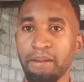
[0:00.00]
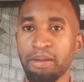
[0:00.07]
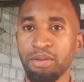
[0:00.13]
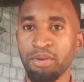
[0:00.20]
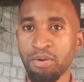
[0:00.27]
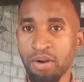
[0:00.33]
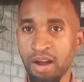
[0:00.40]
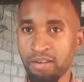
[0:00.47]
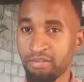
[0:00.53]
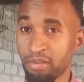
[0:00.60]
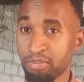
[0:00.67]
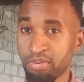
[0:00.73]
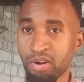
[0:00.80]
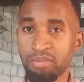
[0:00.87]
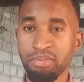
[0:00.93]
you have a
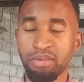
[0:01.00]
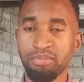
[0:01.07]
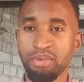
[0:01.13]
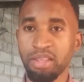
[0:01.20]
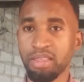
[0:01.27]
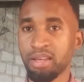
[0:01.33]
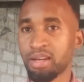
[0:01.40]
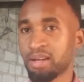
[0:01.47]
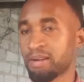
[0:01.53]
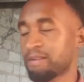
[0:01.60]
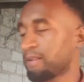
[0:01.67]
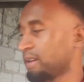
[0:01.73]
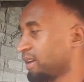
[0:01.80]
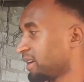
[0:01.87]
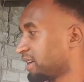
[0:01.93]
problem with
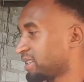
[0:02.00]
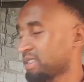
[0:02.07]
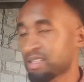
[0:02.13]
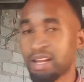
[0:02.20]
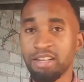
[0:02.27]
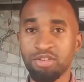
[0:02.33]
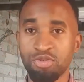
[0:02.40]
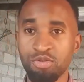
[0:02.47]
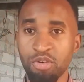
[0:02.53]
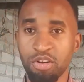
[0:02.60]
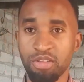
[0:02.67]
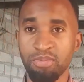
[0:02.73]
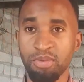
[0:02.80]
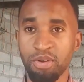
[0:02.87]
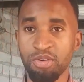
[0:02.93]
stunt growth,
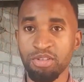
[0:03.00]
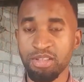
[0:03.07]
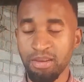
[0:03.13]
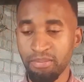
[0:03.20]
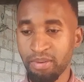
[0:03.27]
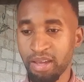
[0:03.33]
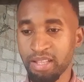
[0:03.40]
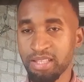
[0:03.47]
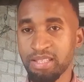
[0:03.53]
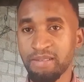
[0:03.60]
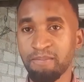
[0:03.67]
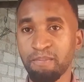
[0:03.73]
because the beds,